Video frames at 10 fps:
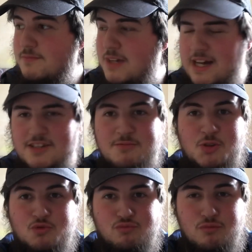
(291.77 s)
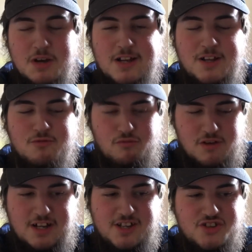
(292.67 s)
That smells really,
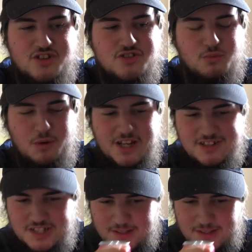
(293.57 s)
really sweet.